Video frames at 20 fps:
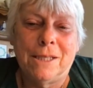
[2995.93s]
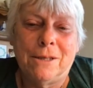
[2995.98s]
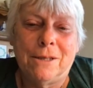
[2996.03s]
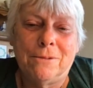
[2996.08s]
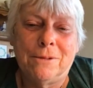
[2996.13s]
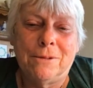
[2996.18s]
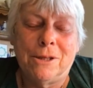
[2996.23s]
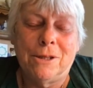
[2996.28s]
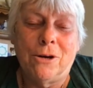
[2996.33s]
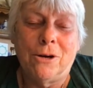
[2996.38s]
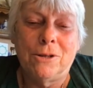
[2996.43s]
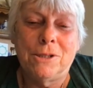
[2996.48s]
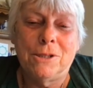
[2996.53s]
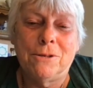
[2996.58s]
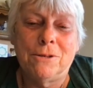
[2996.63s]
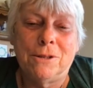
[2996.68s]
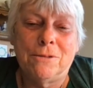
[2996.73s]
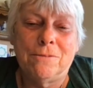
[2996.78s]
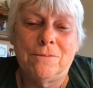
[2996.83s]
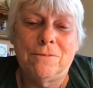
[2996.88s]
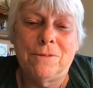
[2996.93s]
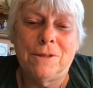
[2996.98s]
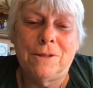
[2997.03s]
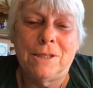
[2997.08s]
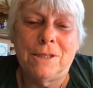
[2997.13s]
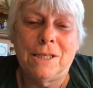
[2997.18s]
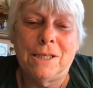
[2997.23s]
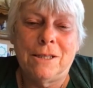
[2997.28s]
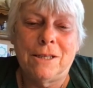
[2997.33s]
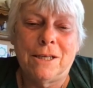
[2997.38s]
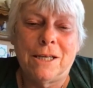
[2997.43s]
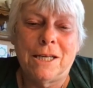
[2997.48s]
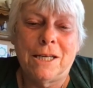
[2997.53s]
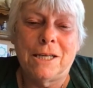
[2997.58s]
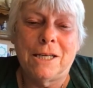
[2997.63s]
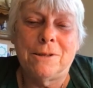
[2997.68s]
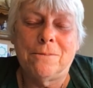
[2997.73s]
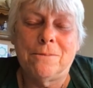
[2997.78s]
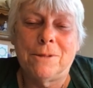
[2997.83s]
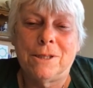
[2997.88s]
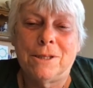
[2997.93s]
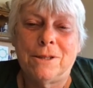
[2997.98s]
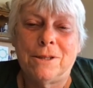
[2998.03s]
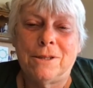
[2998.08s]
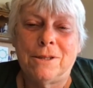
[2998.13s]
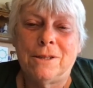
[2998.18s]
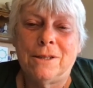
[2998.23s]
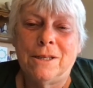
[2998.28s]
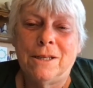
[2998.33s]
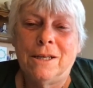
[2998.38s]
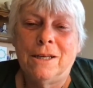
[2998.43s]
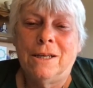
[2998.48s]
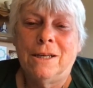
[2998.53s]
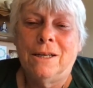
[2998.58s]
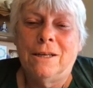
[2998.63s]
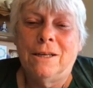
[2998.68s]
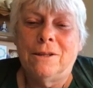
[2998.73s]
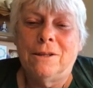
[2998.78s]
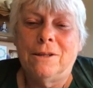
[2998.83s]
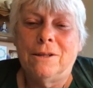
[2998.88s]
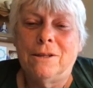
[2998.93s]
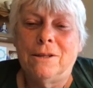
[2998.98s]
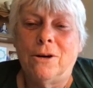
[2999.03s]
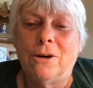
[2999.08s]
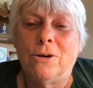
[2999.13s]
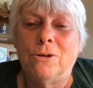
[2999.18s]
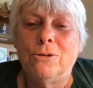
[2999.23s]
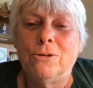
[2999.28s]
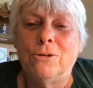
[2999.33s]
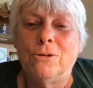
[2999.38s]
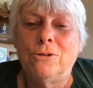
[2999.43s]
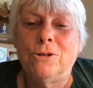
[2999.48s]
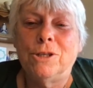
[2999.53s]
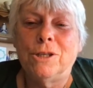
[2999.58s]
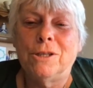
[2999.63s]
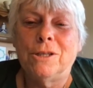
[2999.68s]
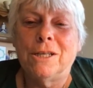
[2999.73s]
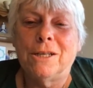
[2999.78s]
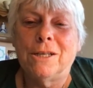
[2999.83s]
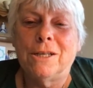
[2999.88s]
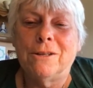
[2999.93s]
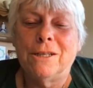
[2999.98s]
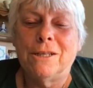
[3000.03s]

You know, and also you see the connection with the ocean there. He's